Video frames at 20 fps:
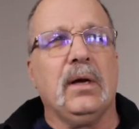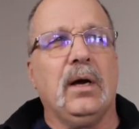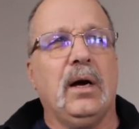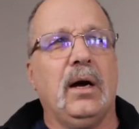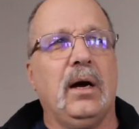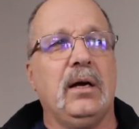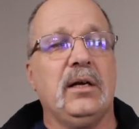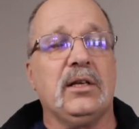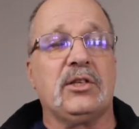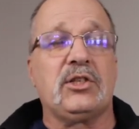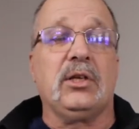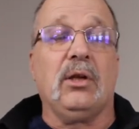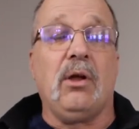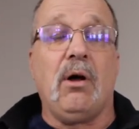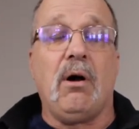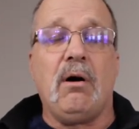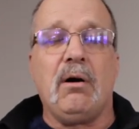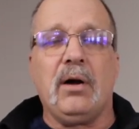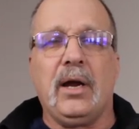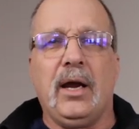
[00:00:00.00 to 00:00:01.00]
It's
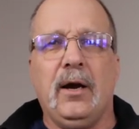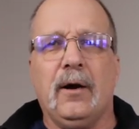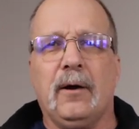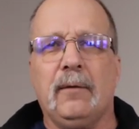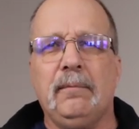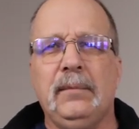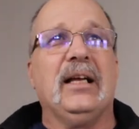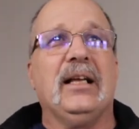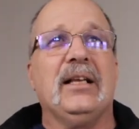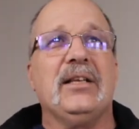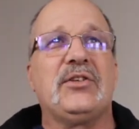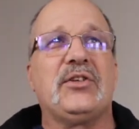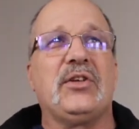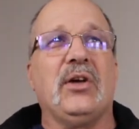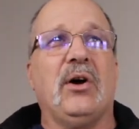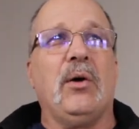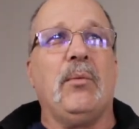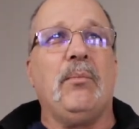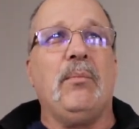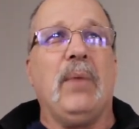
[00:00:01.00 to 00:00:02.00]
law here.
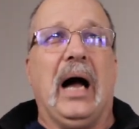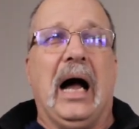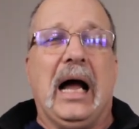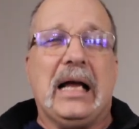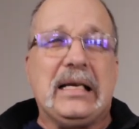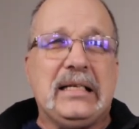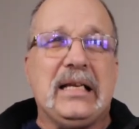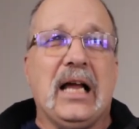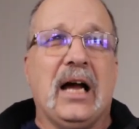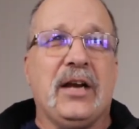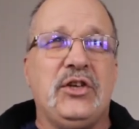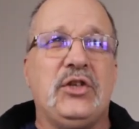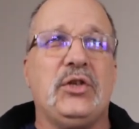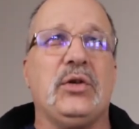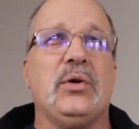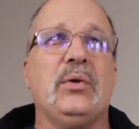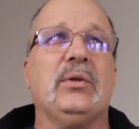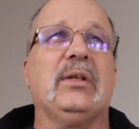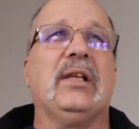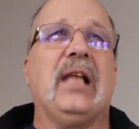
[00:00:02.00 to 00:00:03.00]
So I do